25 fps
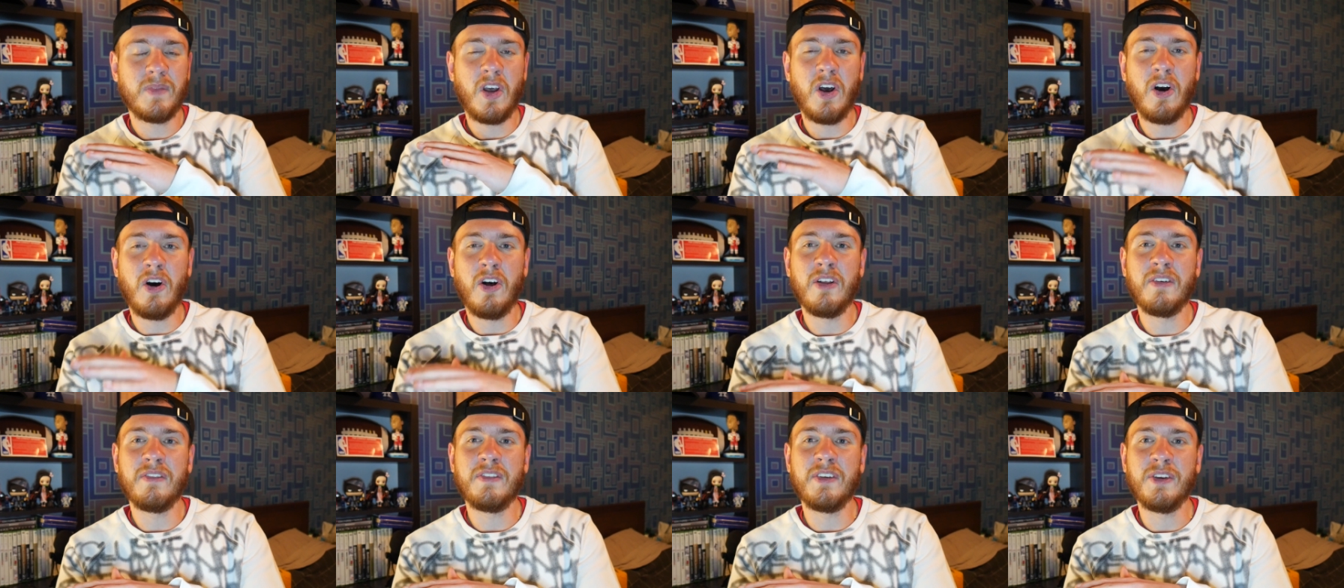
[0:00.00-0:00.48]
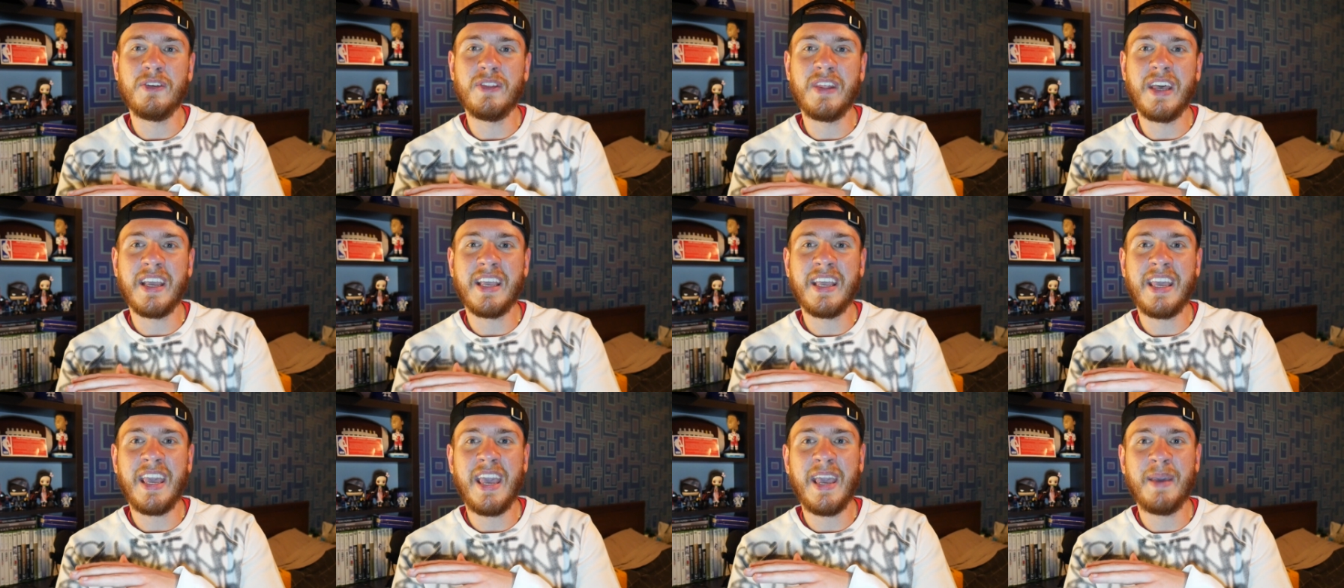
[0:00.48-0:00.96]
all of you
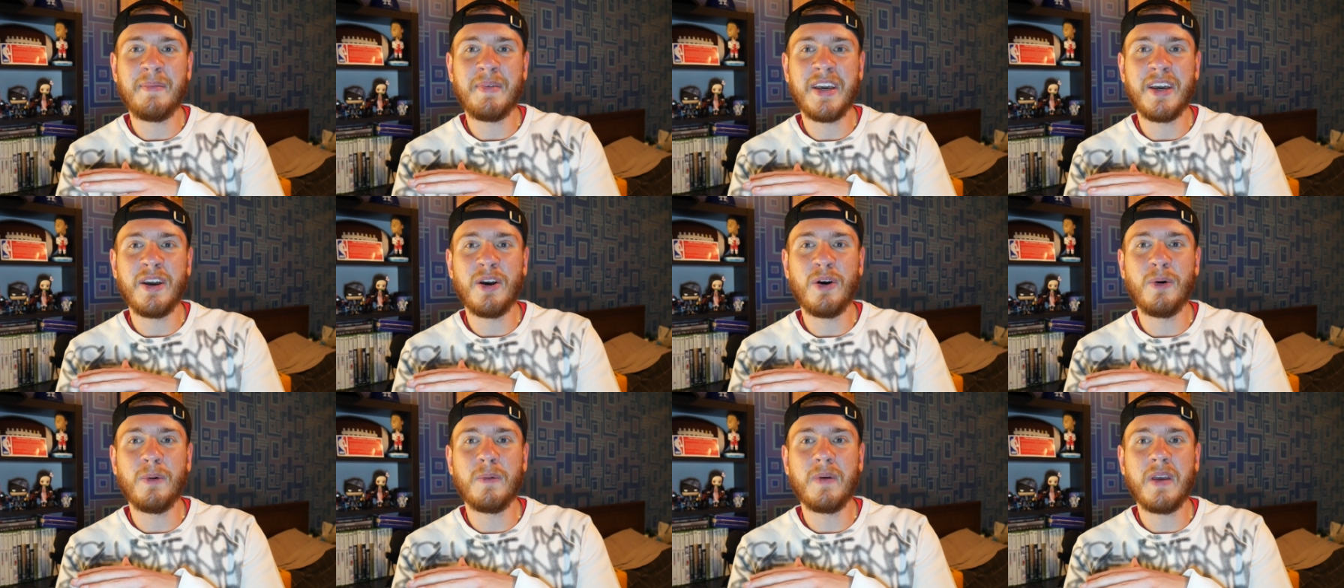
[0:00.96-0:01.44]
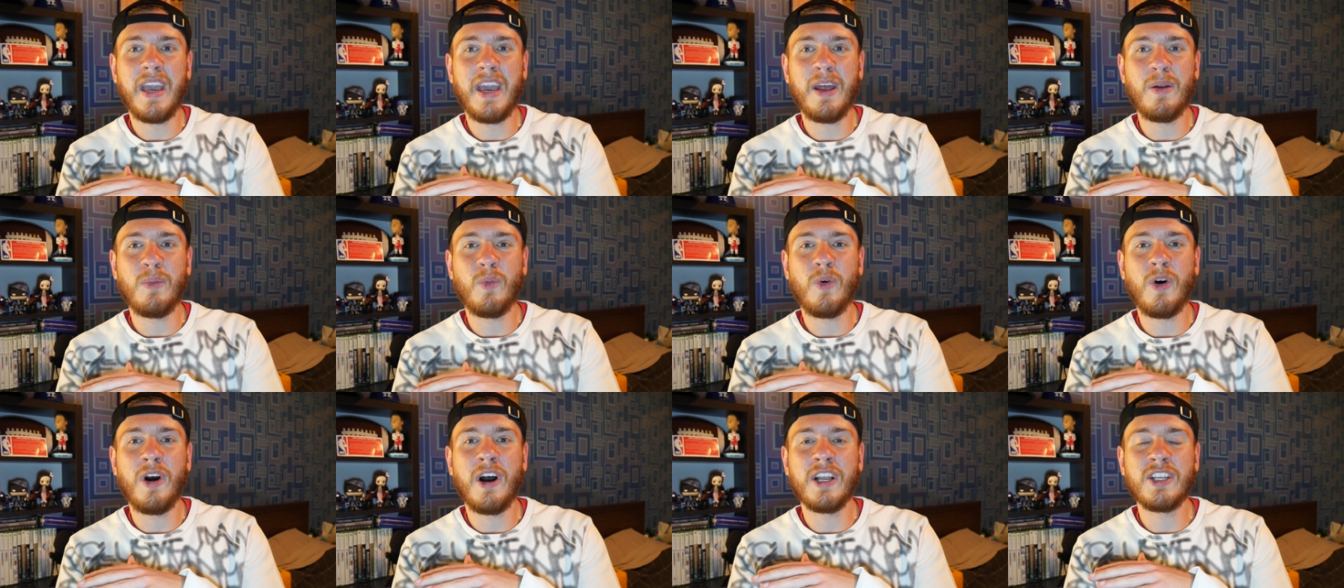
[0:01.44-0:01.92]
that came out
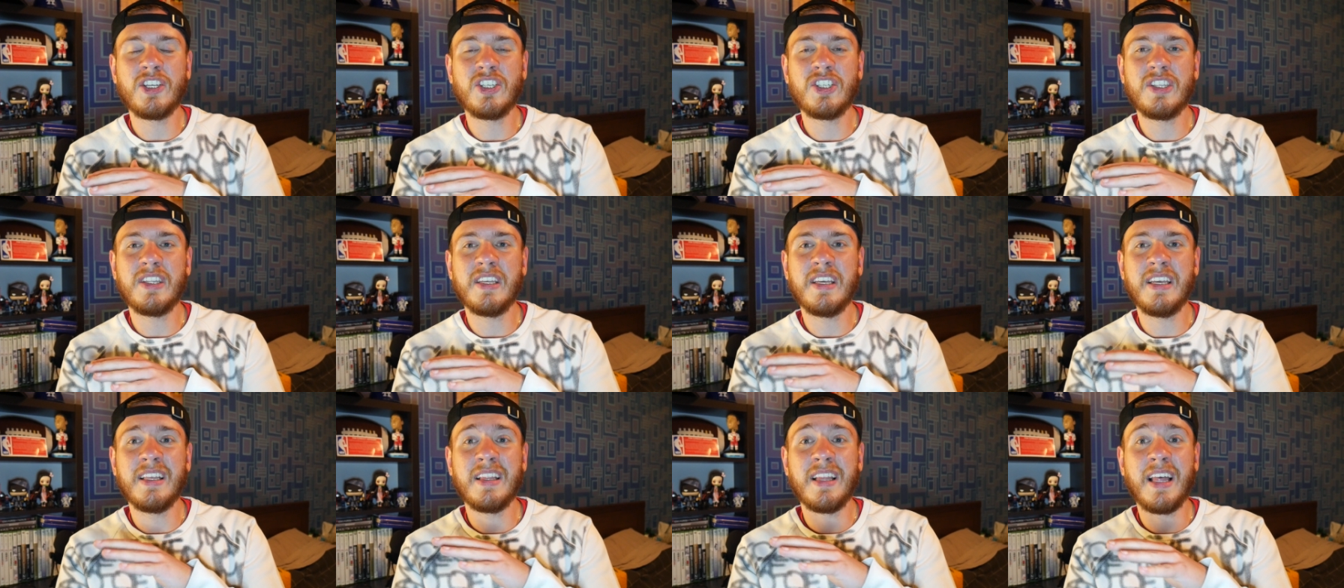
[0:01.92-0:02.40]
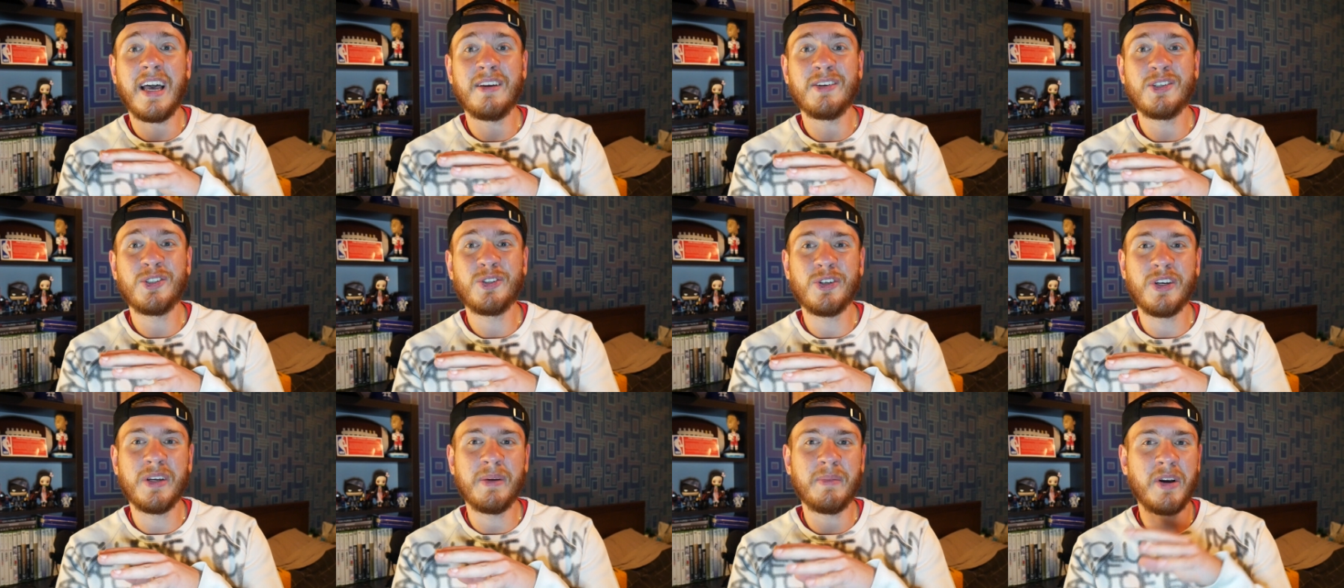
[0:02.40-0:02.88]
and watched the live
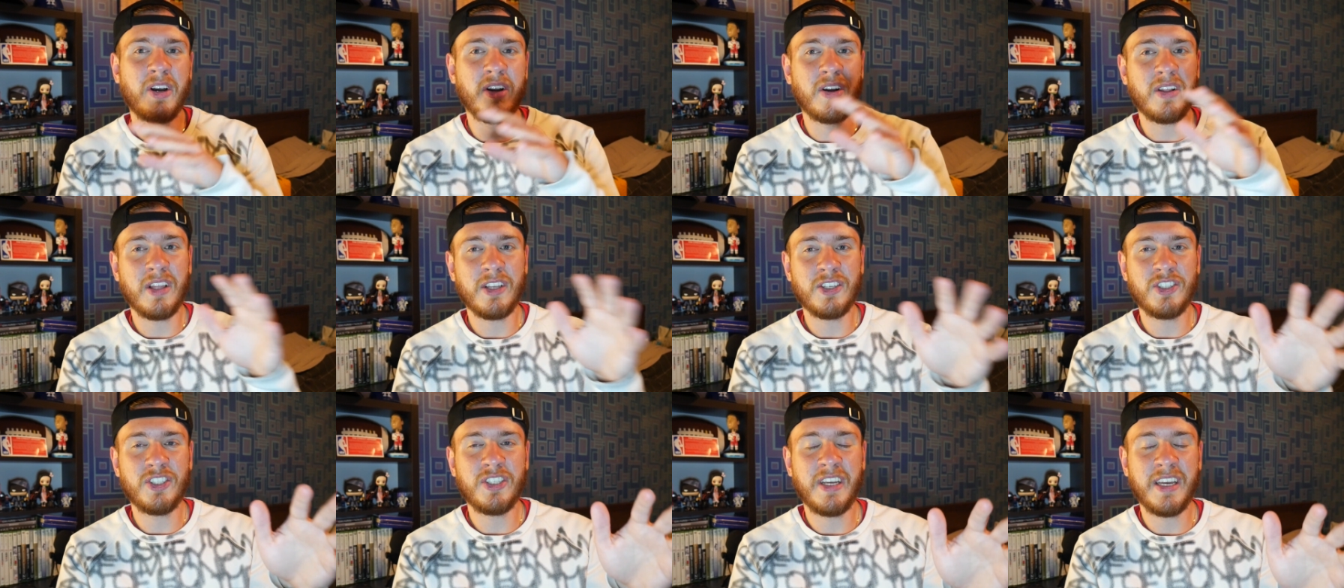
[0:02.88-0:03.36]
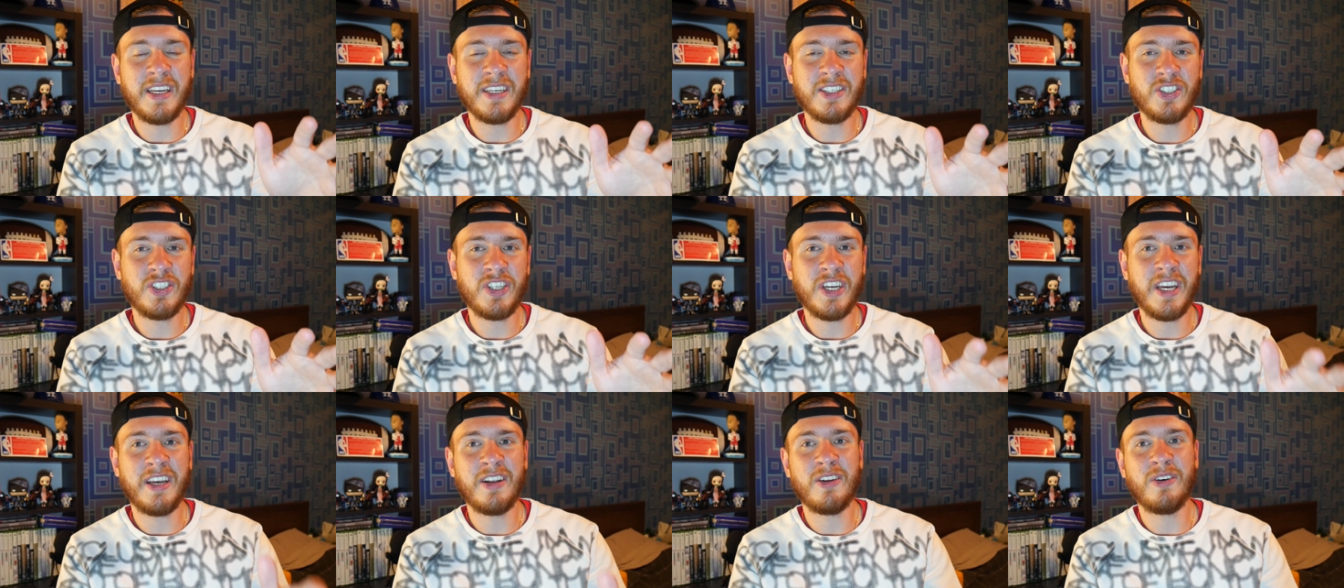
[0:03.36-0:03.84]
stream on Clutch Takes
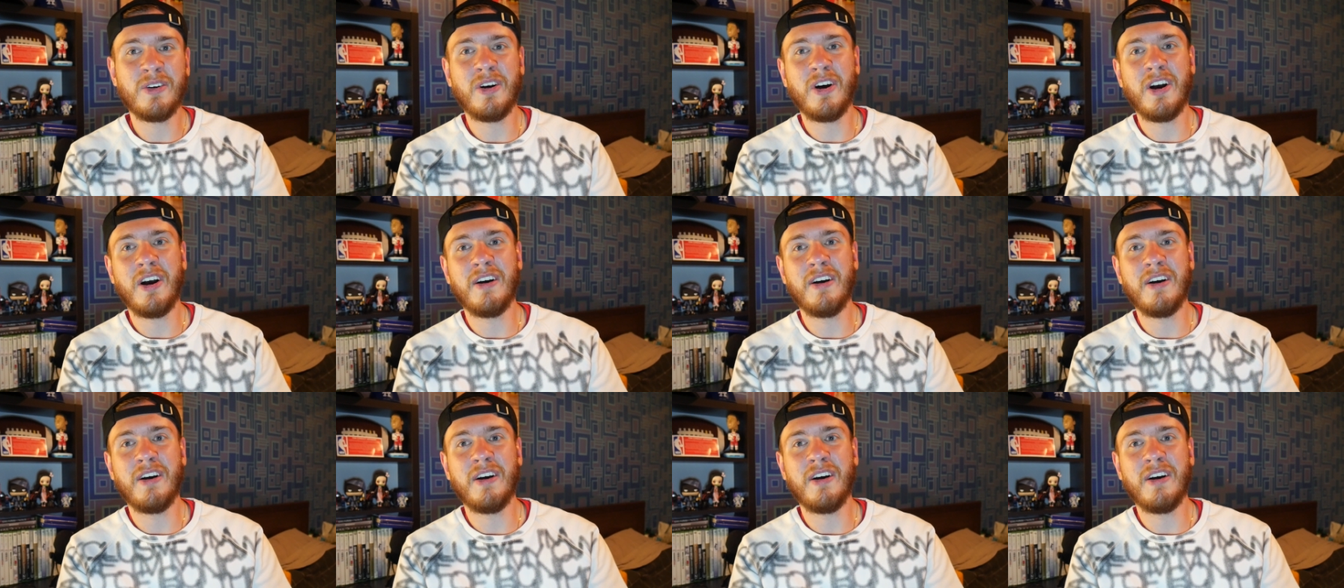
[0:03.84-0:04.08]
channel.